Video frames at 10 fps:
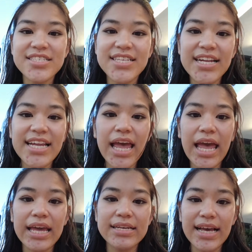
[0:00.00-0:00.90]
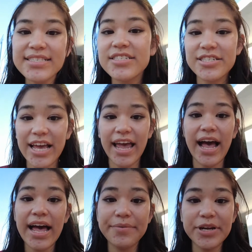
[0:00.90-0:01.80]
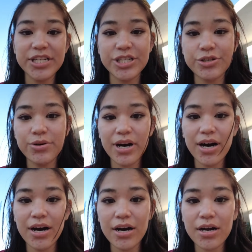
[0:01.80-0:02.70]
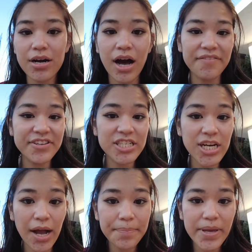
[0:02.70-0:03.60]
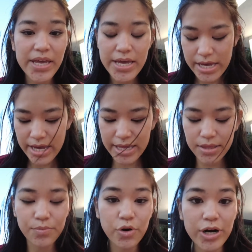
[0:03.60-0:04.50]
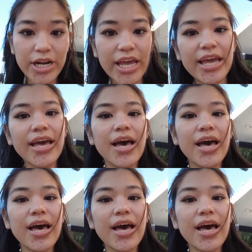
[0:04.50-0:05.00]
Sunday, yesterday, I went to a coffee shop in the morning.